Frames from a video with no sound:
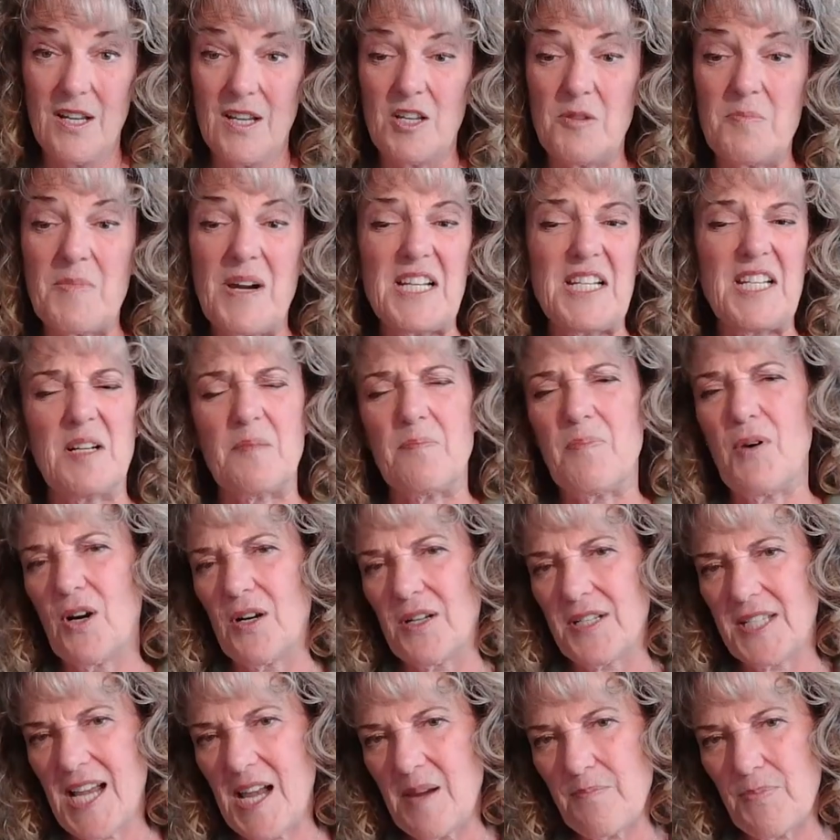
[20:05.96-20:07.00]
You might need a
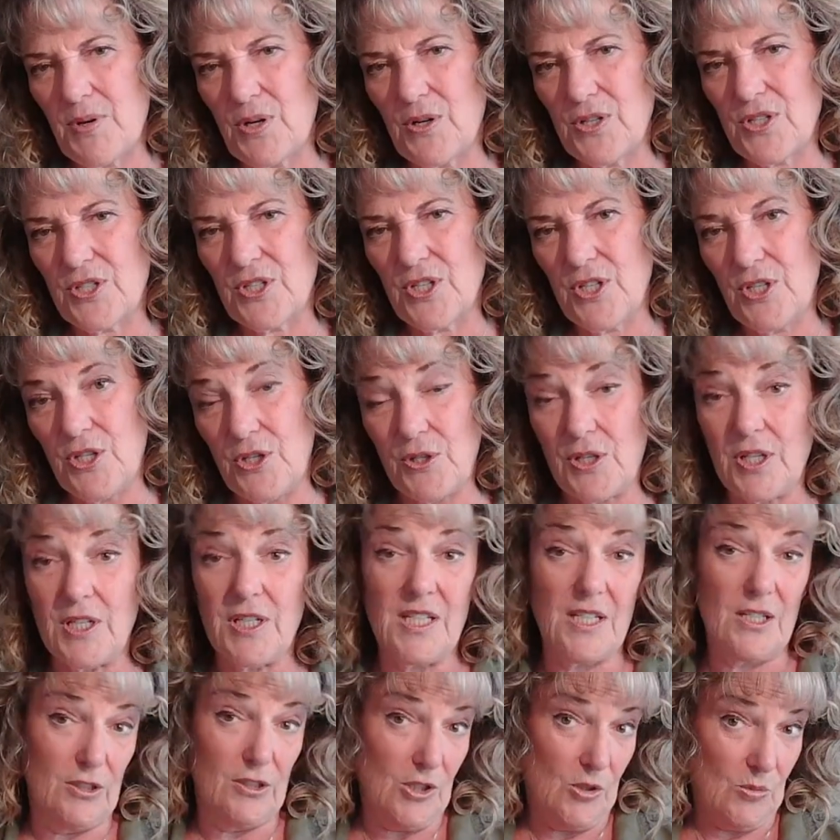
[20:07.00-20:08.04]
part-time person, you can
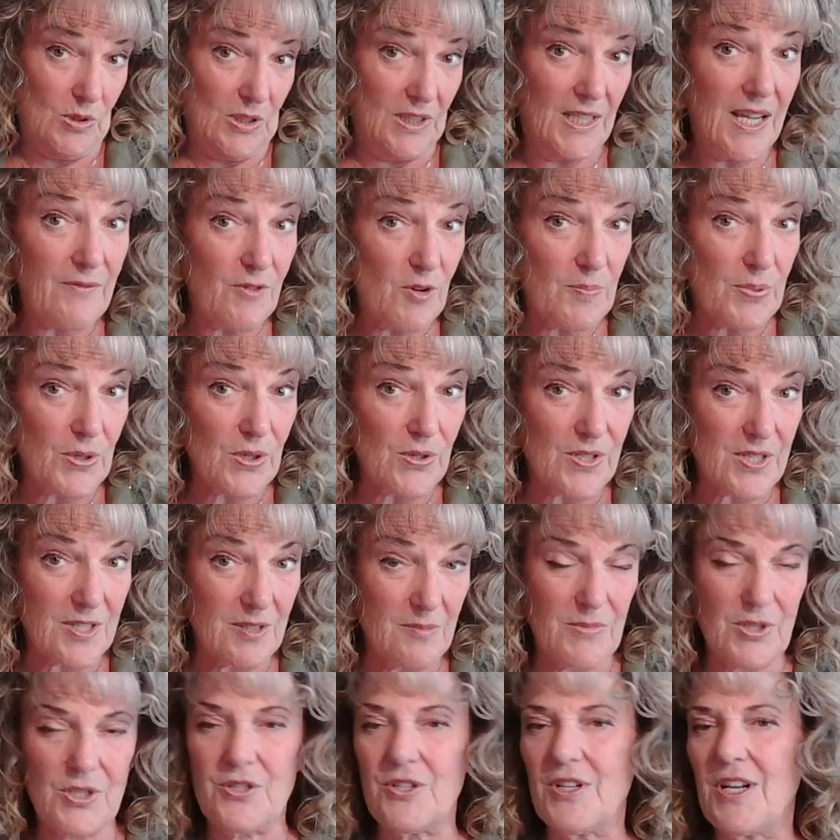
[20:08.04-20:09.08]
need a lower level
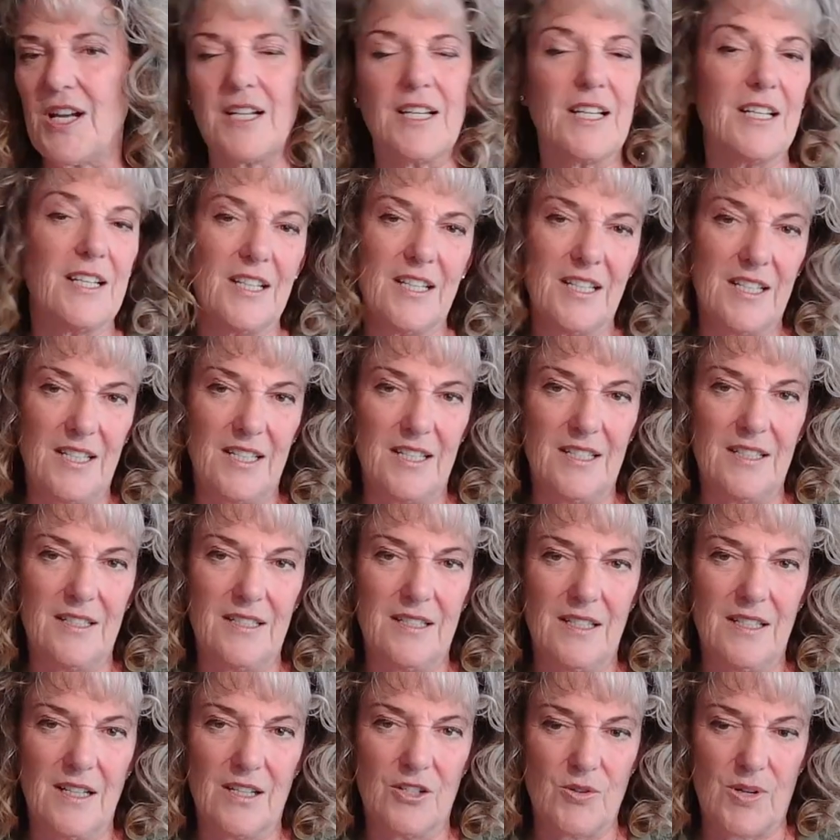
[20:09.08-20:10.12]
person, but you're not going to need
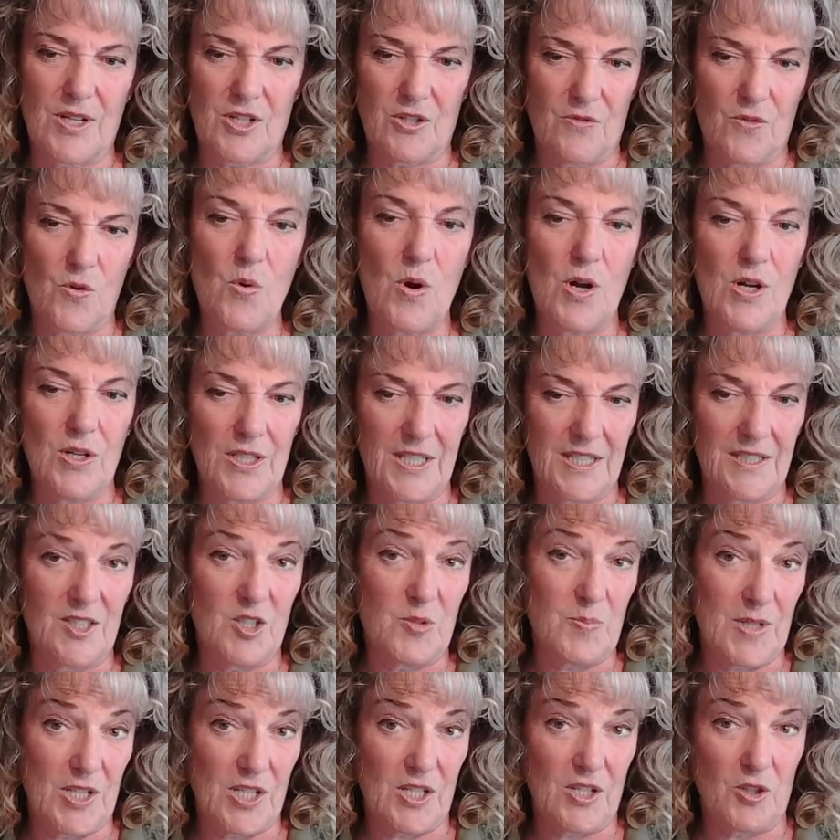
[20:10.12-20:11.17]
a director of quality of
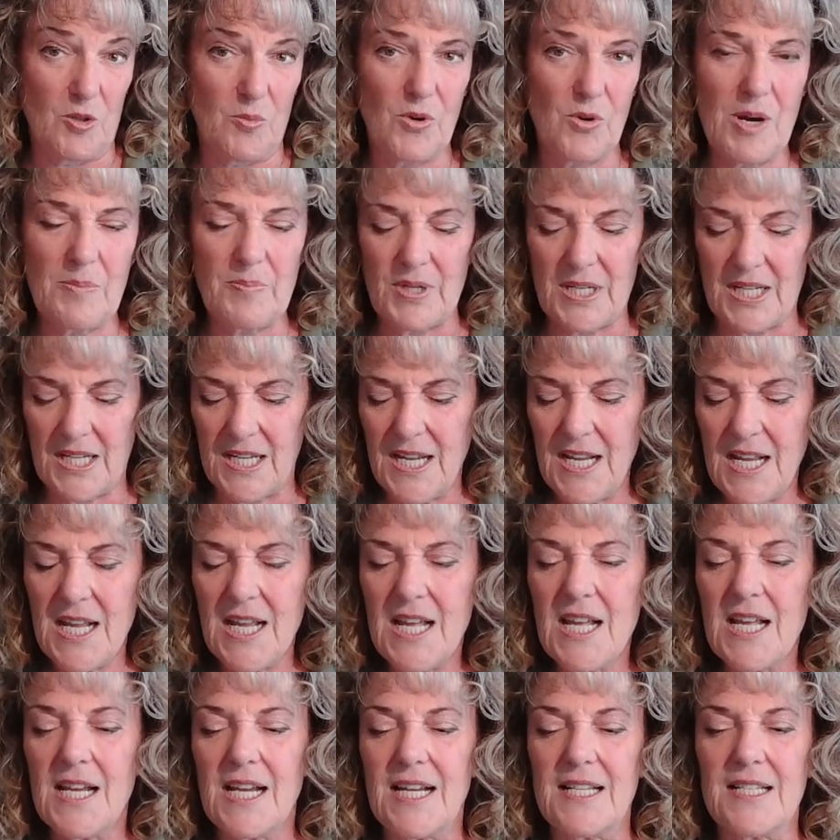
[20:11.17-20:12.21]
this particular property.
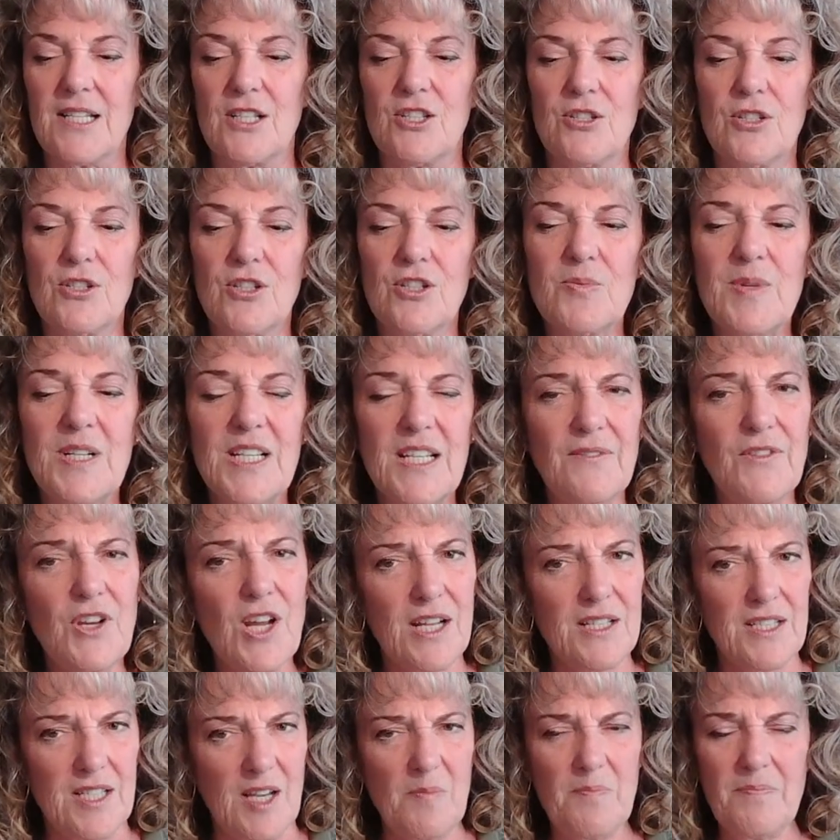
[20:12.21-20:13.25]
I said, so I just want to give you
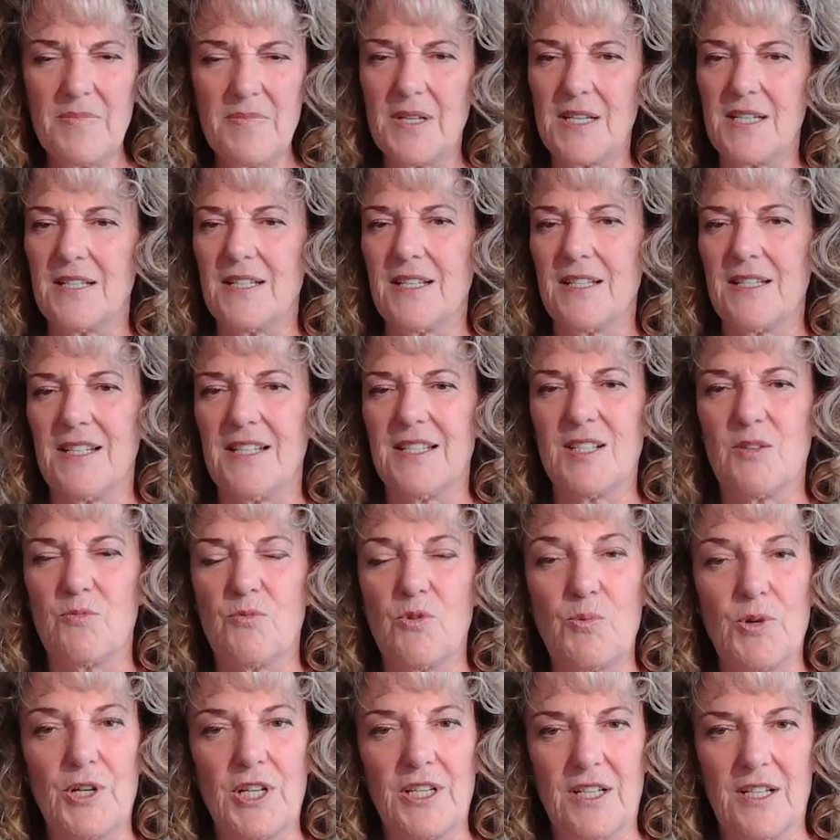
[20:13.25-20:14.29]
a heads up. He said,
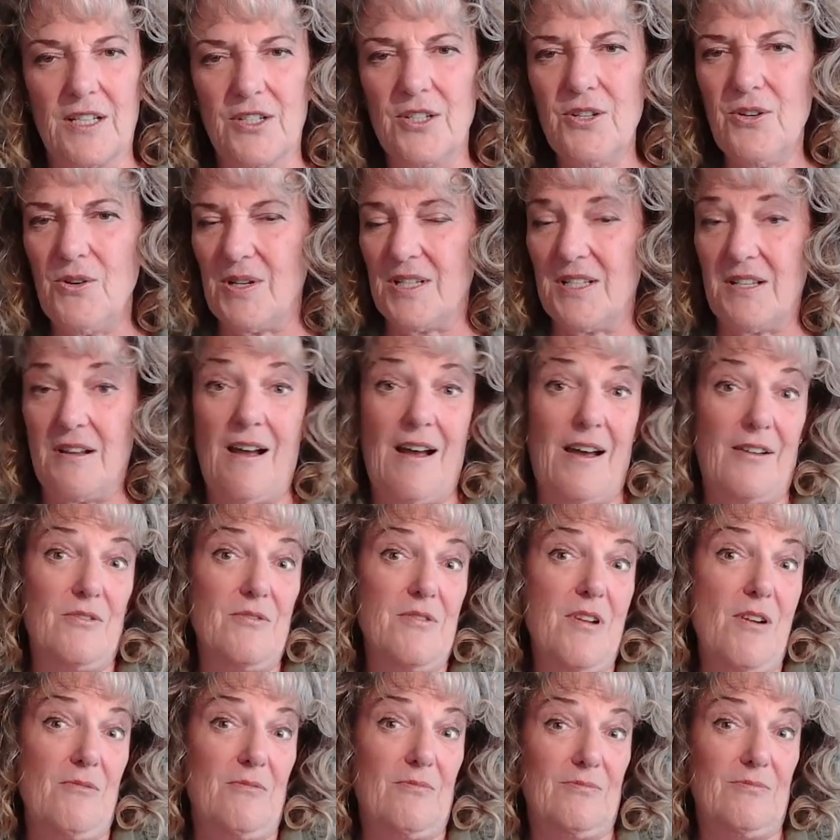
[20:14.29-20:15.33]
well, what are you going to do? I said, I
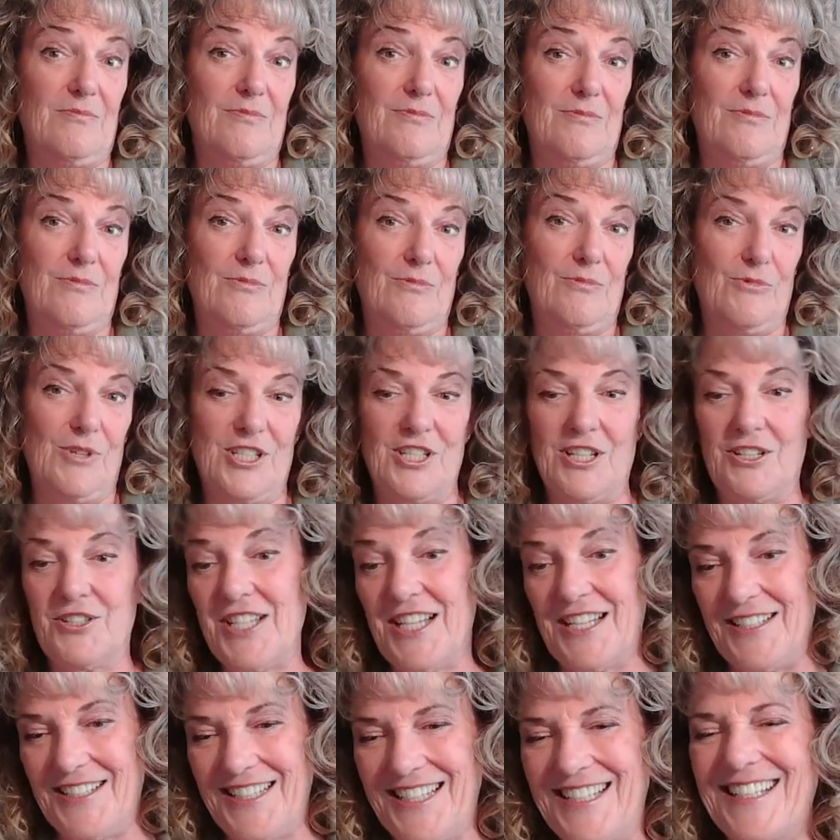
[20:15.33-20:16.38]
don't know. We shall
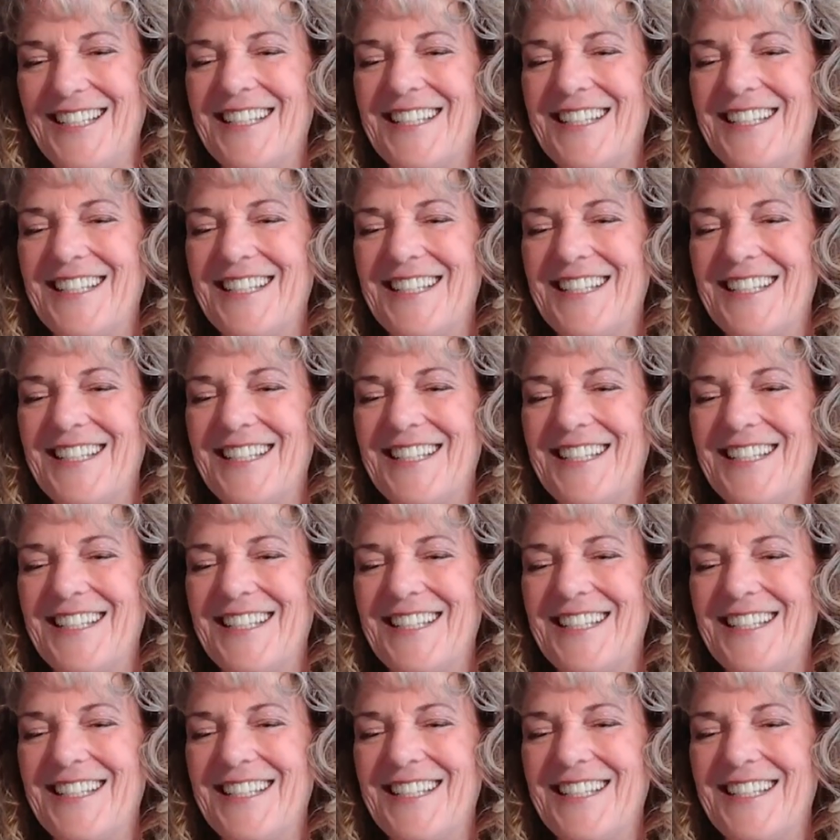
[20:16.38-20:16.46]
see.